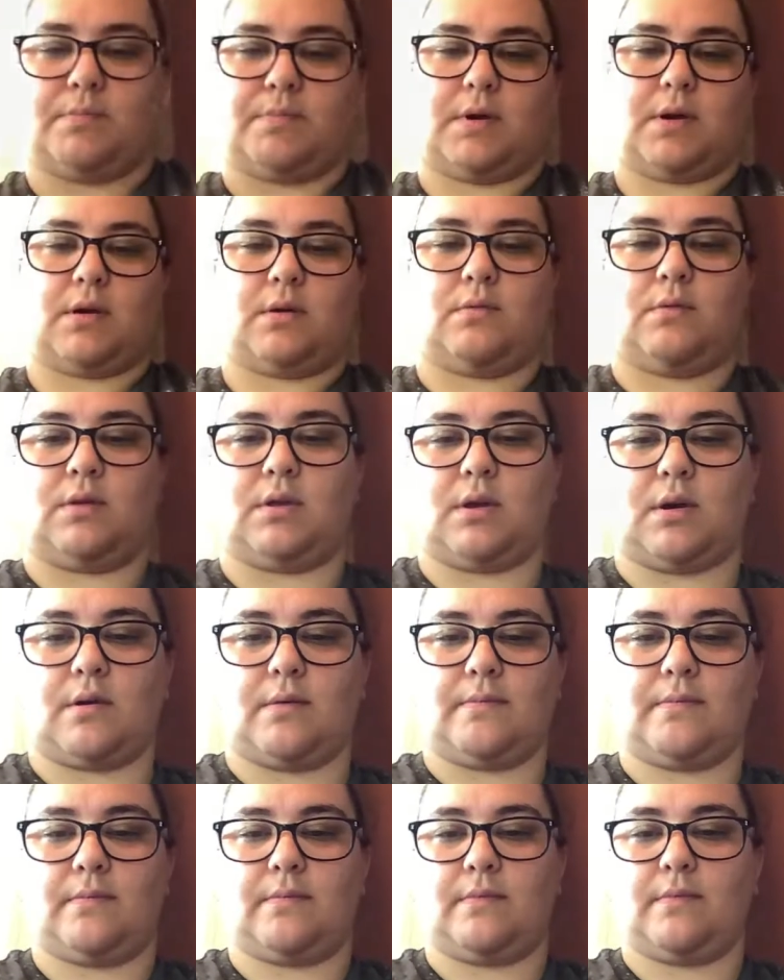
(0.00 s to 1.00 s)
back with that.
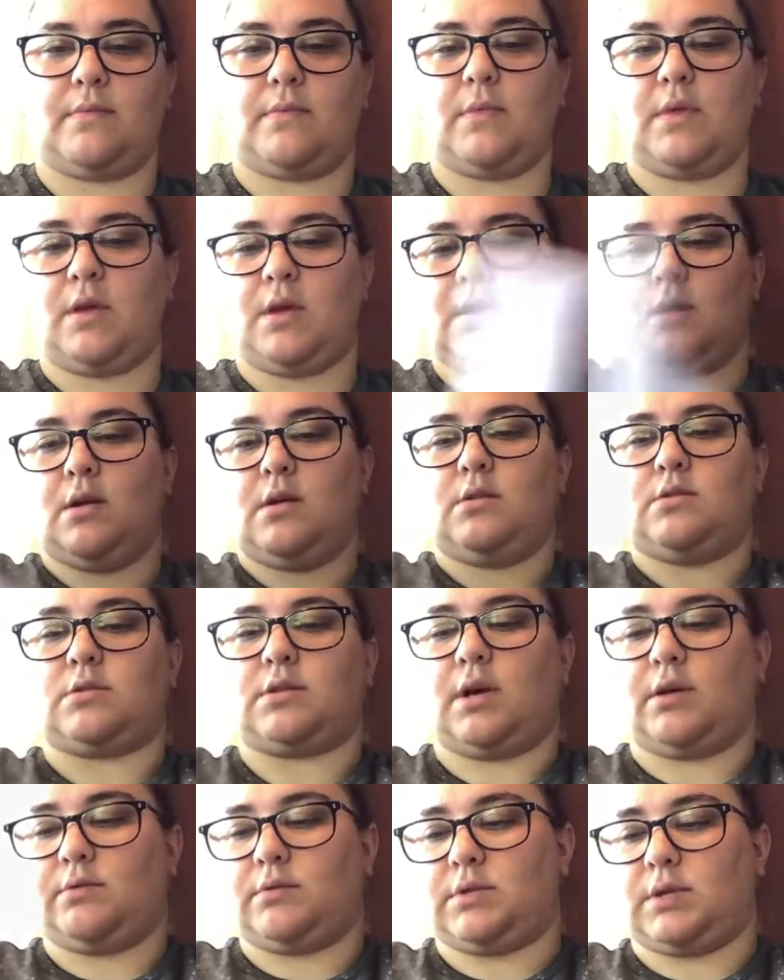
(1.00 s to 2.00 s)
So
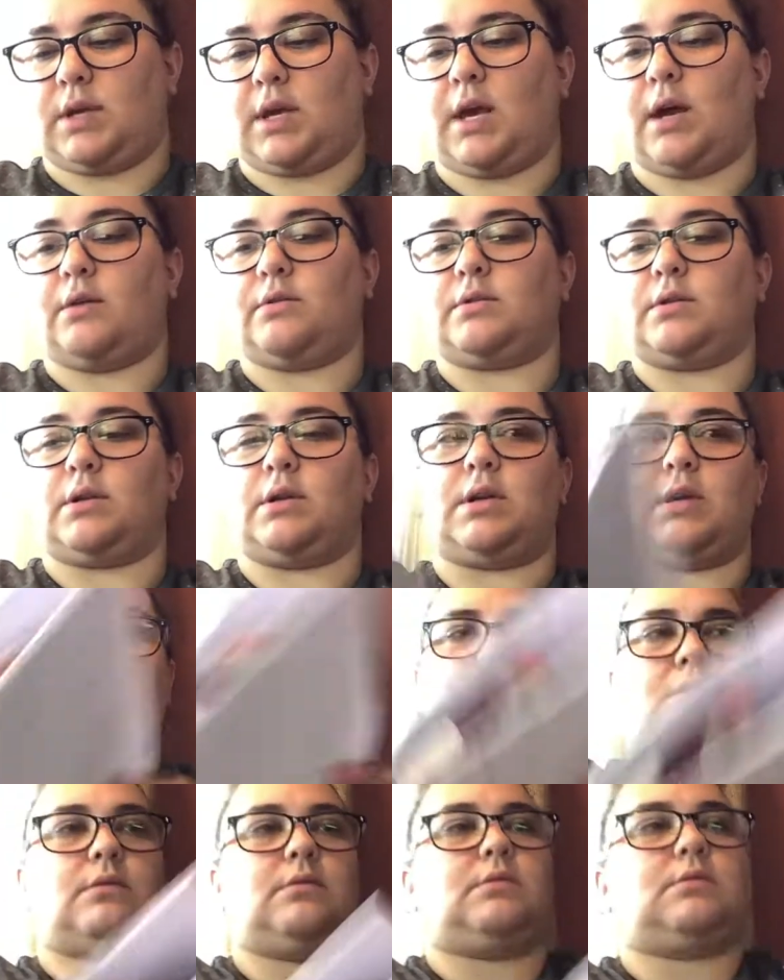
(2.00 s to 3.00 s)
that one's a counted
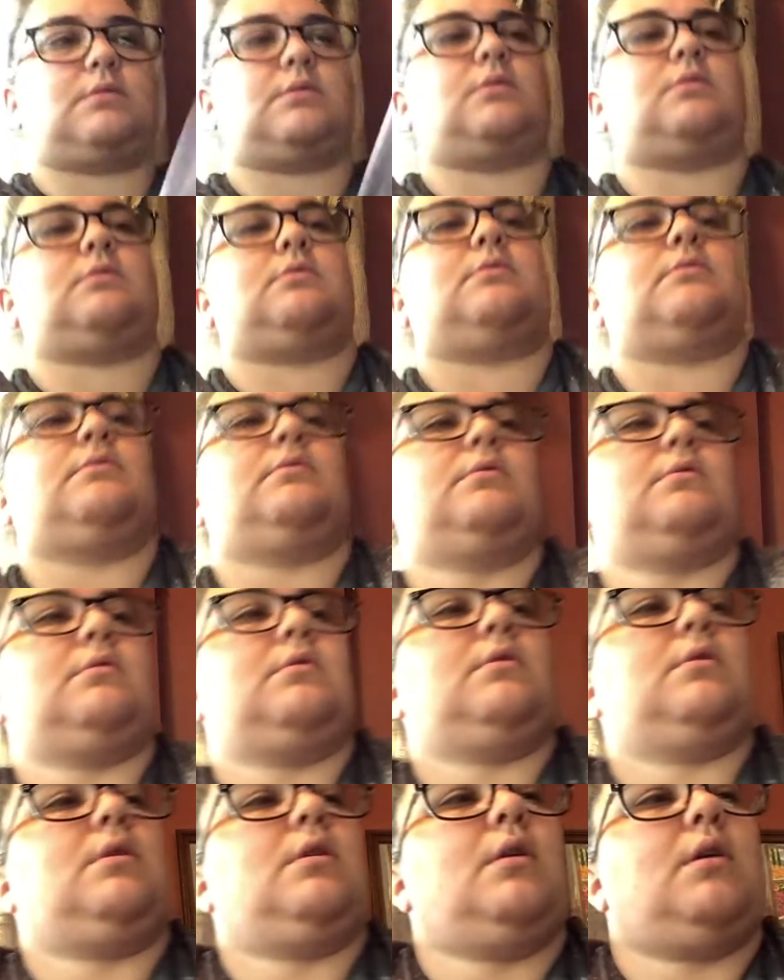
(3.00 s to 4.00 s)
kit. So
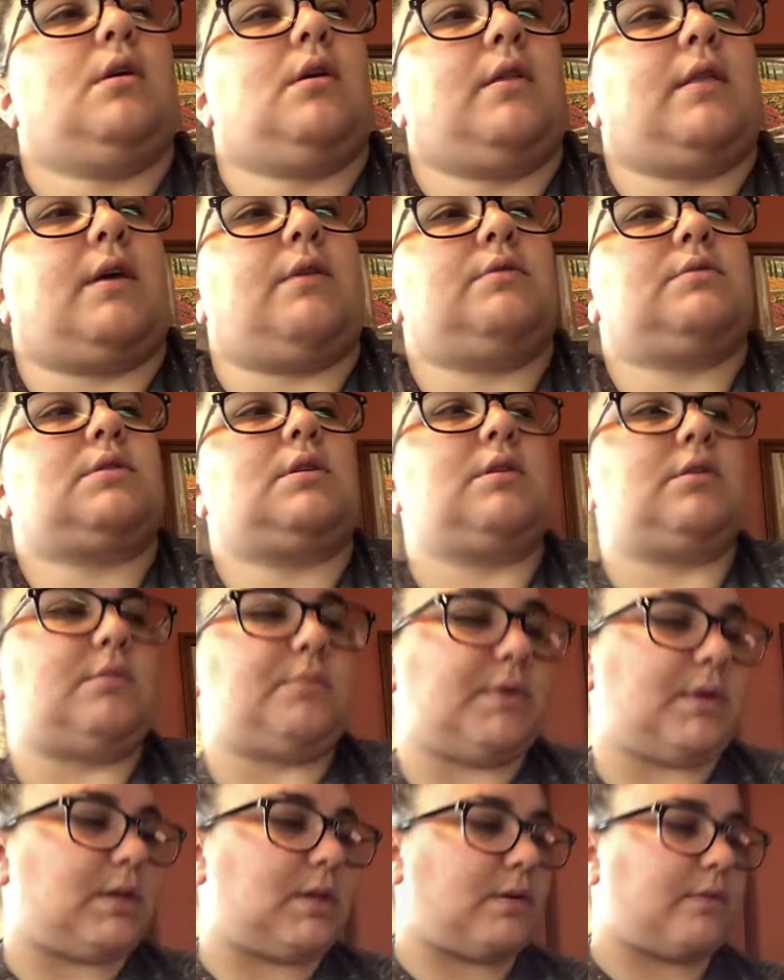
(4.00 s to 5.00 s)
that one's a little
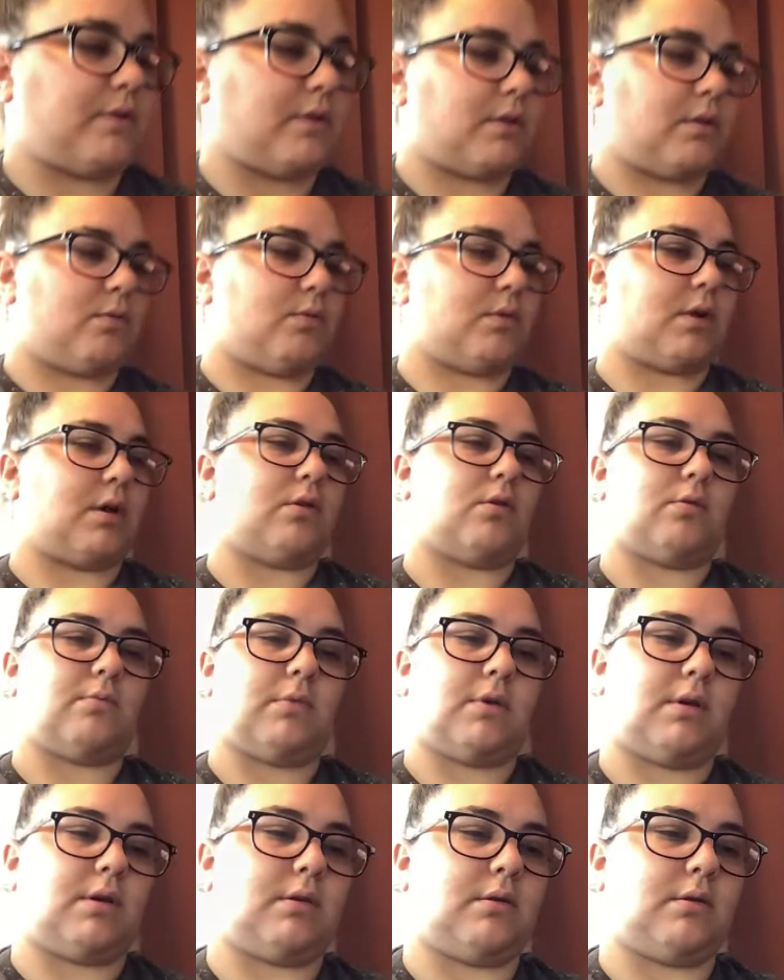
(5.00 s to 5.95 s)
bit different than what I normally